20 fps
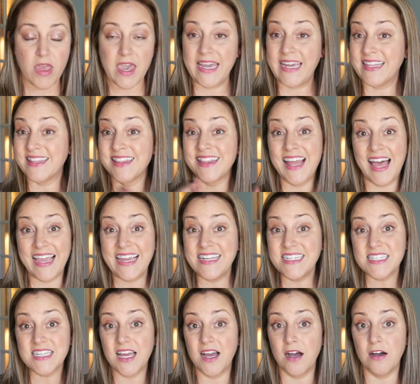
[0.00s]
in
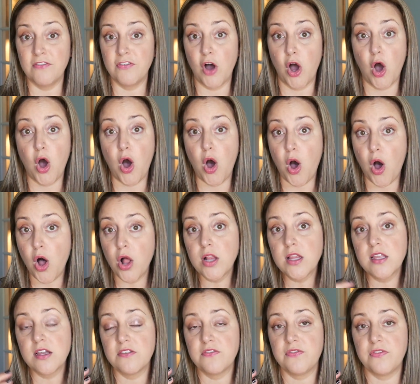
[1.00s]
light of
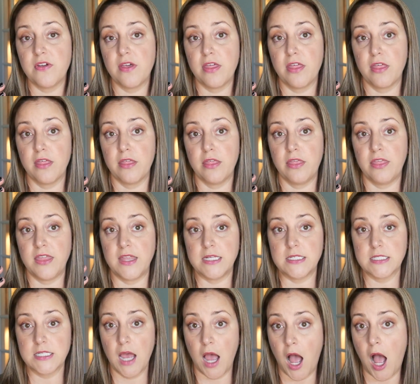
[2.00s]
all of the
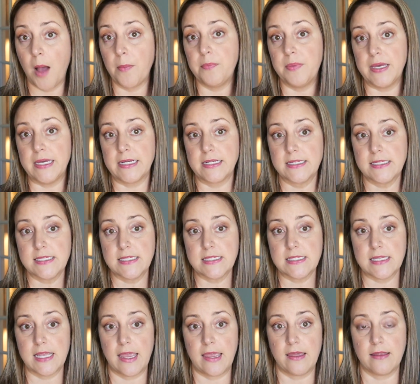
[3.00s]

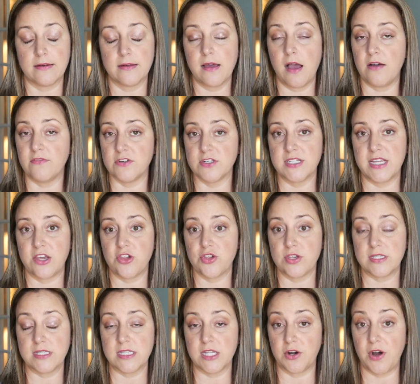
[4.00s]
topics and
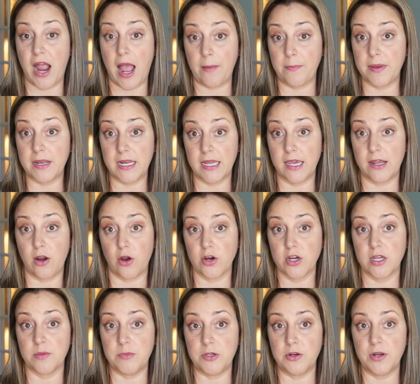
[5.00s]
conversations that are happening in our
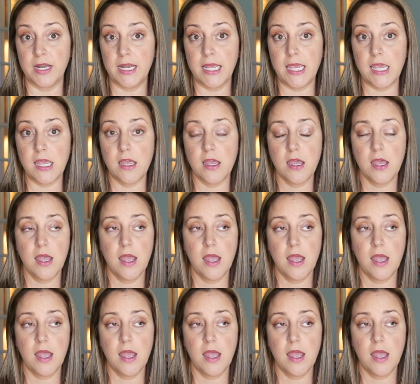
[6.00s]
community,